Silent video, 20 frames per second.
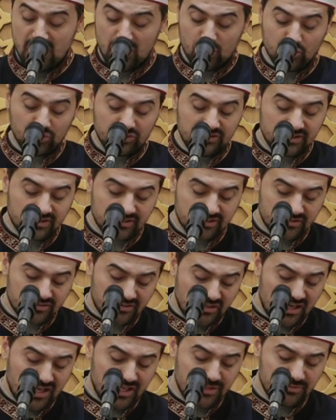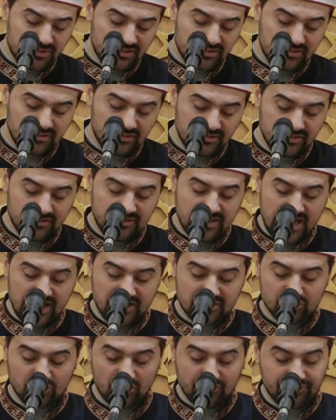who describes the
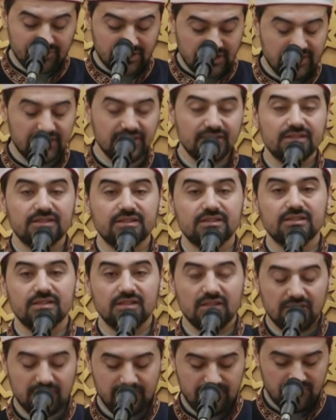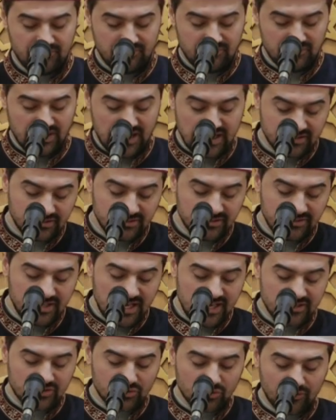days of Eids as the
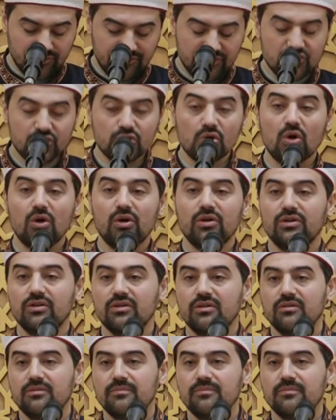days of joy,